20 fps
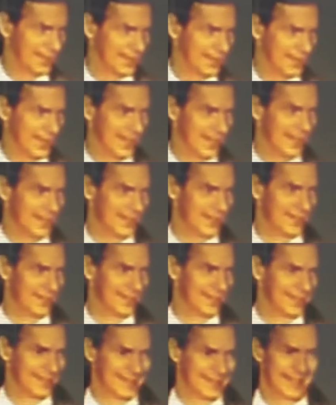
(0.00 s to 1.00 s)

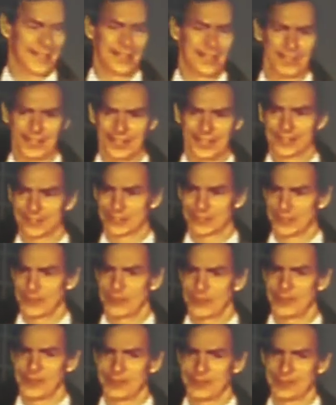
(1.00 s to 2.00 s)
organizations to tell their
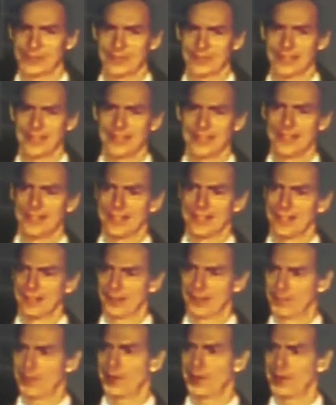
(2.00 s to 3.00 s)
stories
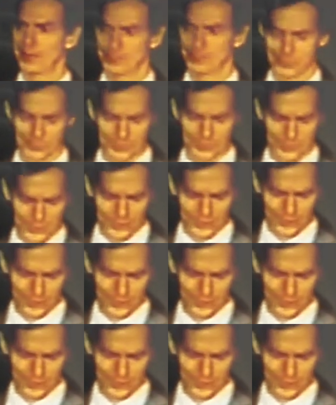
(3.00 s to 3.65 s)
of the problems with